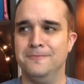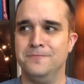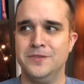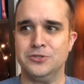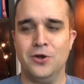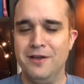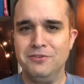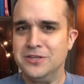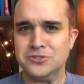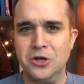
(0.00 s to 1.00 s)
So
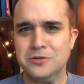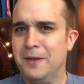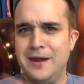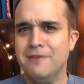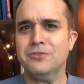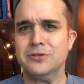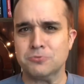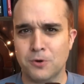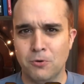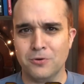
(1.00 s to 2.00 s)
everything's on demand, everything's
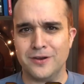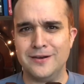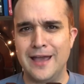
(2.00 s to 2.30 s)
recorded,